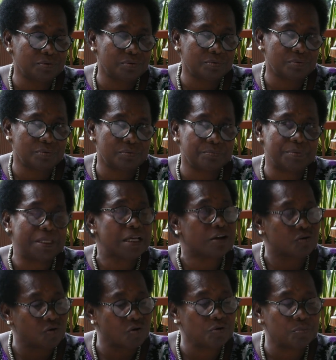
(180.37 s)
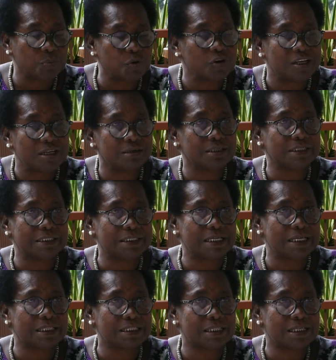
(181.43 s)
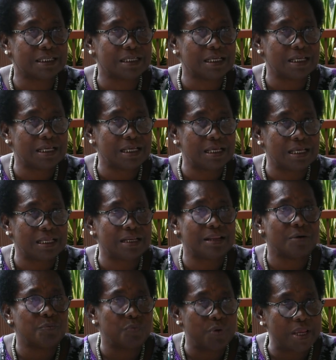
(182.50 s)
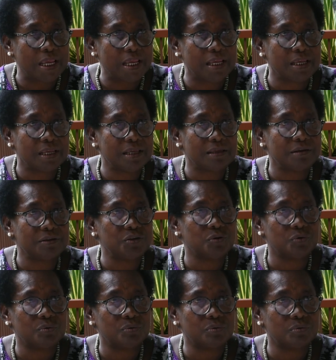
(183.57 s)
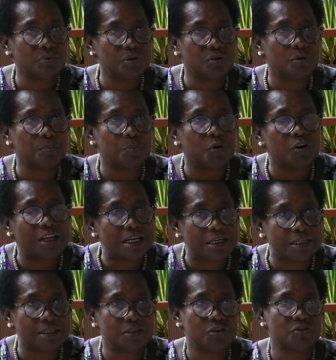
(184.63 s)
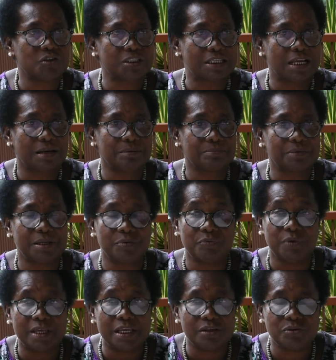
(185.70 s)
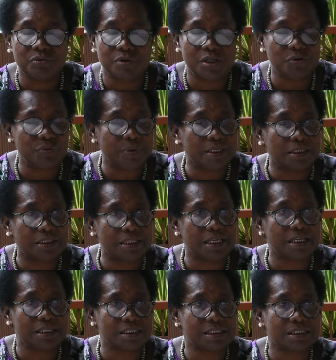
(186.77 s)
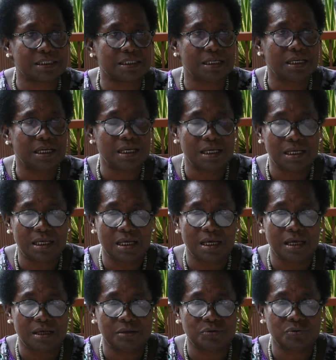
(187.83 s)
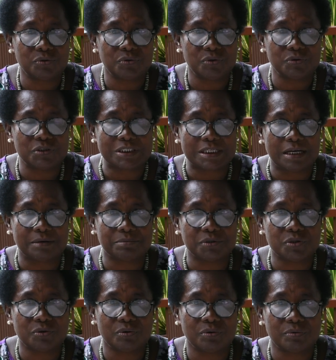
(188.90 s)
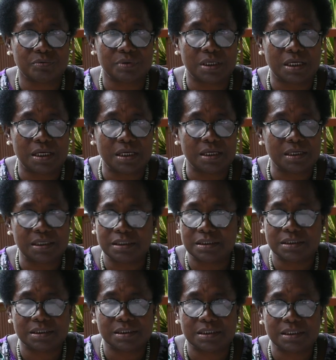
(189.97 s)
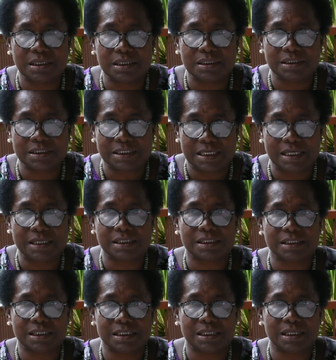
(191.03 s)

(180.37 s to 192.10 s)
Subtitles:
to be a role model in that. The way you're modeling yourself, the way you're doing things to yourself. So it's just